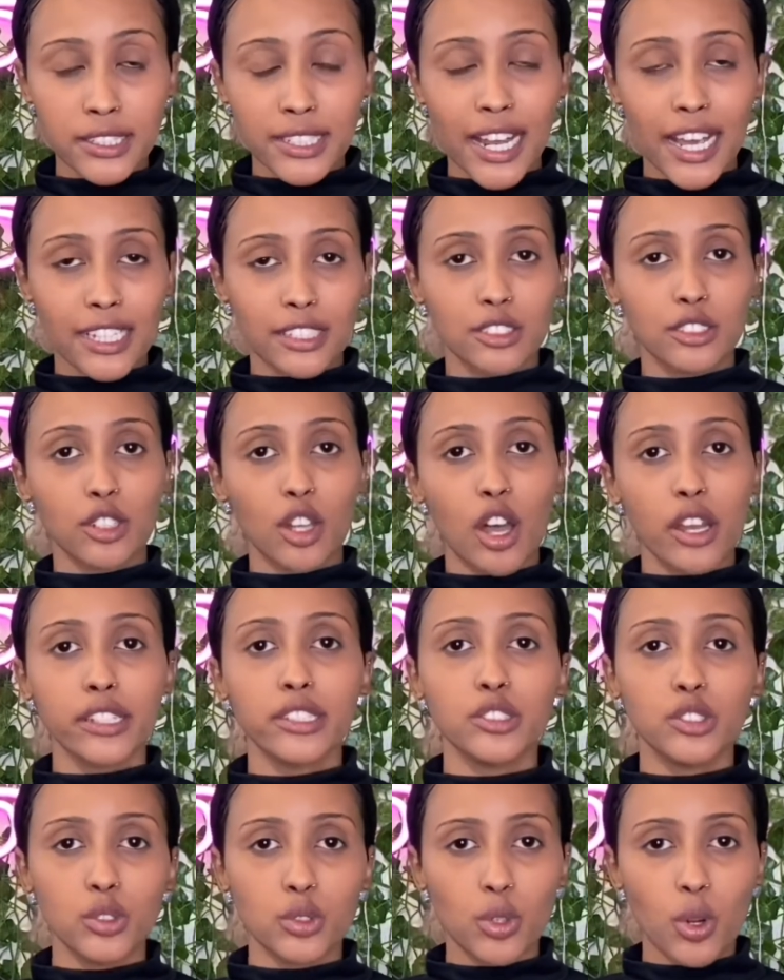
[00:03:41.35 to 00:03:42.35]
As long as
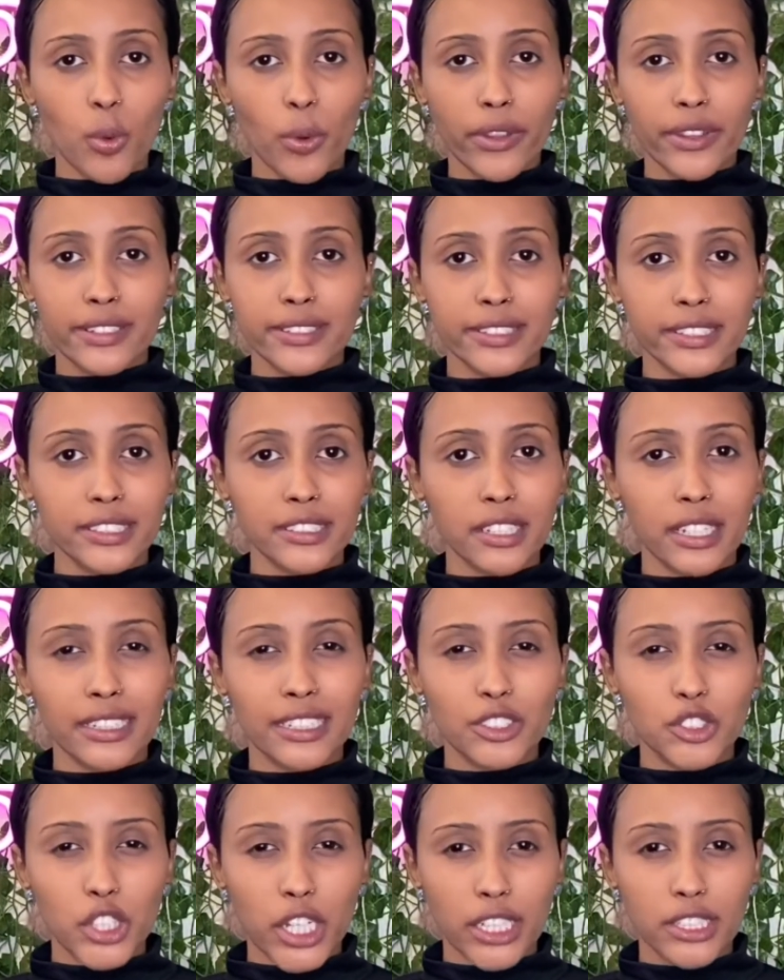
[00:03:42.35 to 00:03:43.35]
you know where the six on the
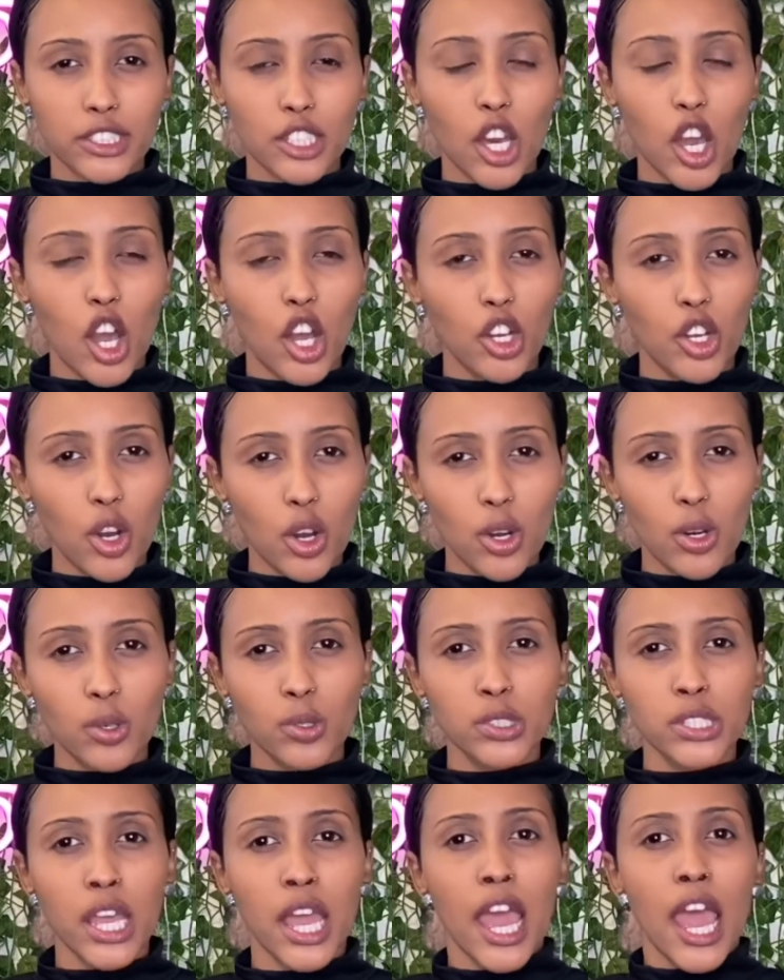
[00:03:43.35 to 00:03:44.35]
chest goes
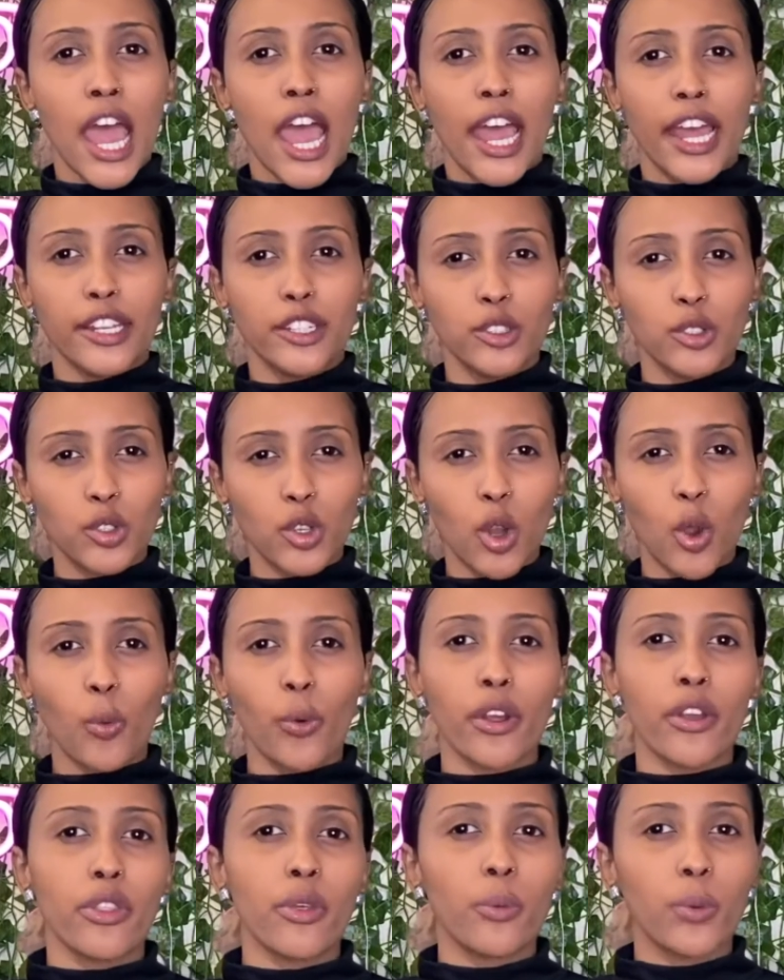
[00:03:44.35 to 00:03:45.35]
and you know
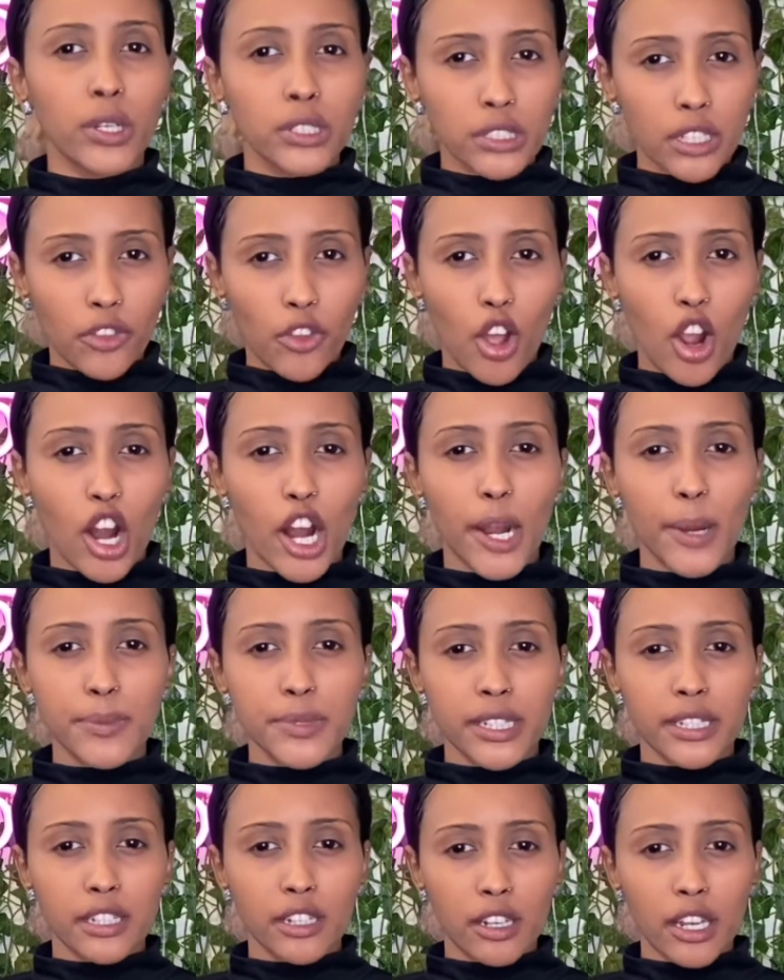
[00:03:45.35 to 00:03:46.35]
where the ones on the arms
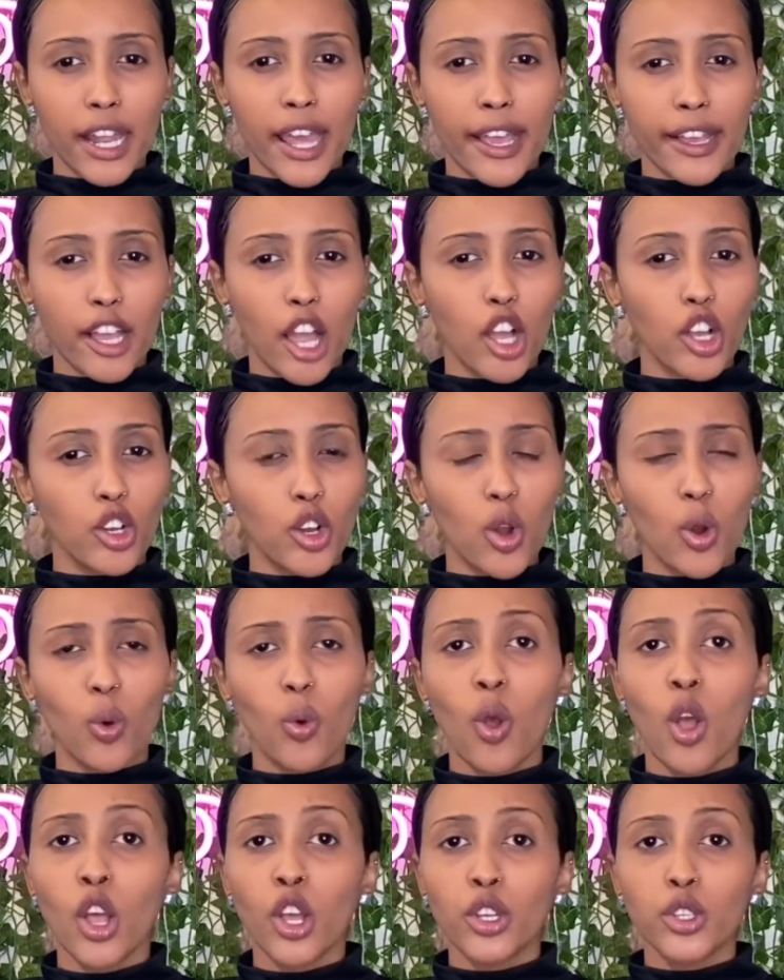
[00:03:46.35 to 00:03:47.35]
and the leg go,
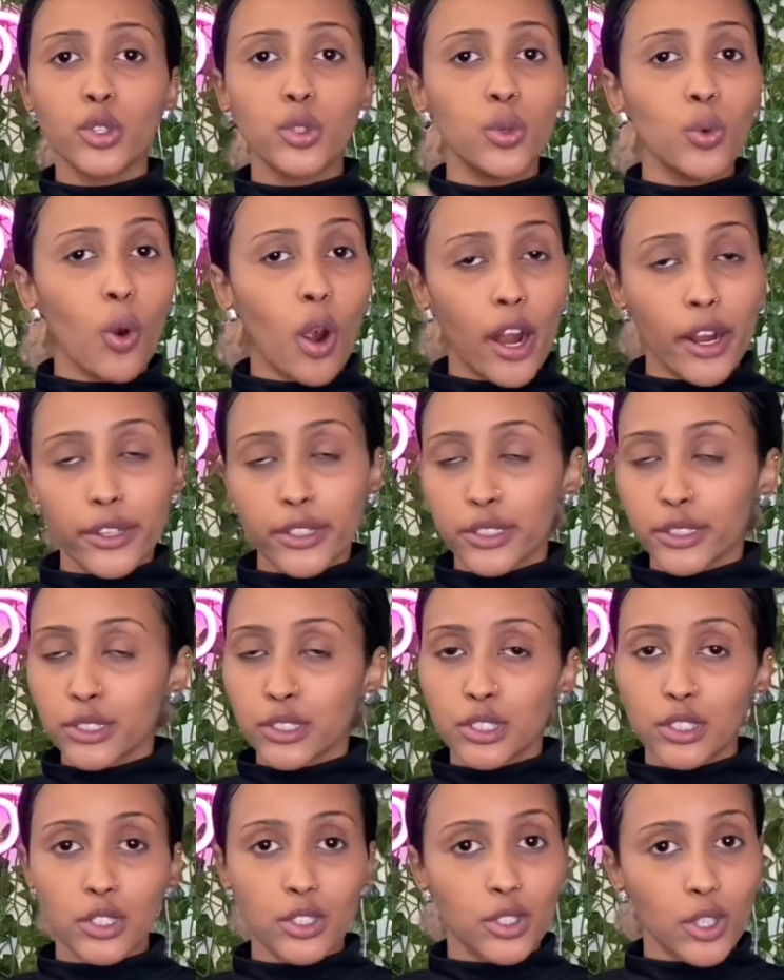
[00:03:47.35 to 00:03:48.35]
you are good to
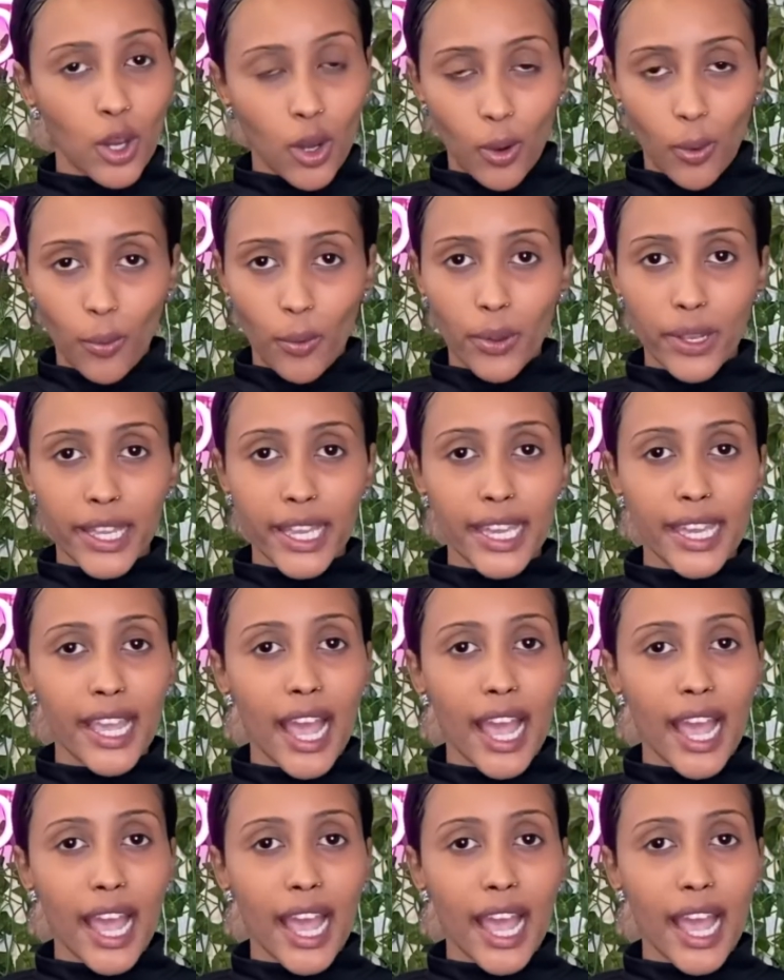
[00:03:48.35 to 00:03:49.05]
go, okay?